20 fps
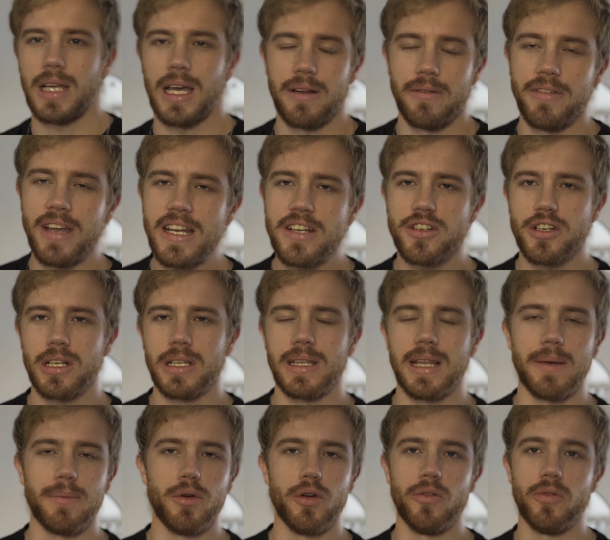And eventually
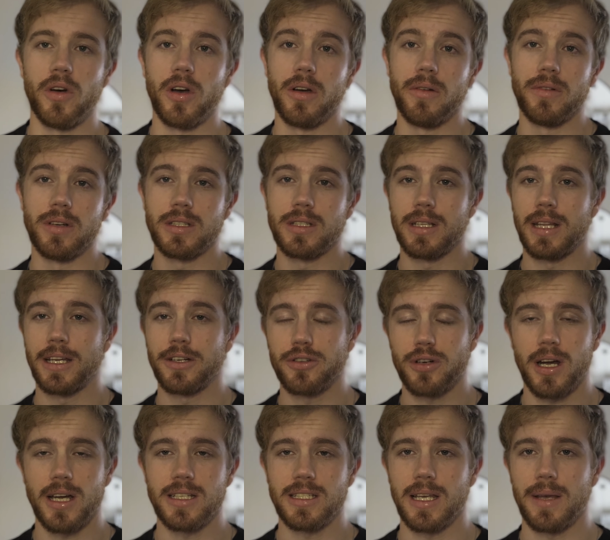they move over to their
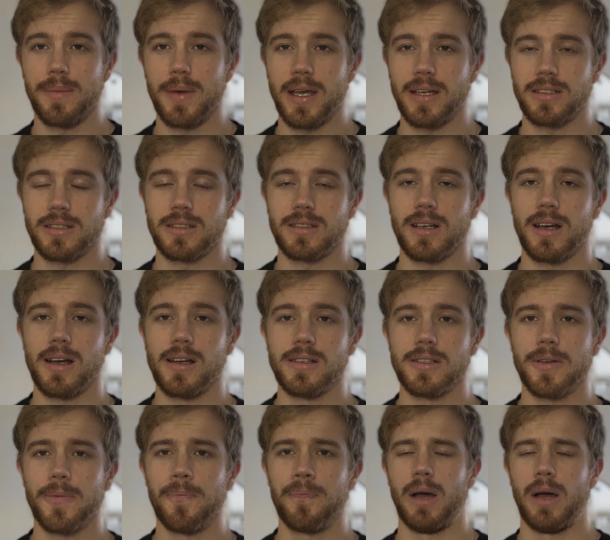tricep exercise,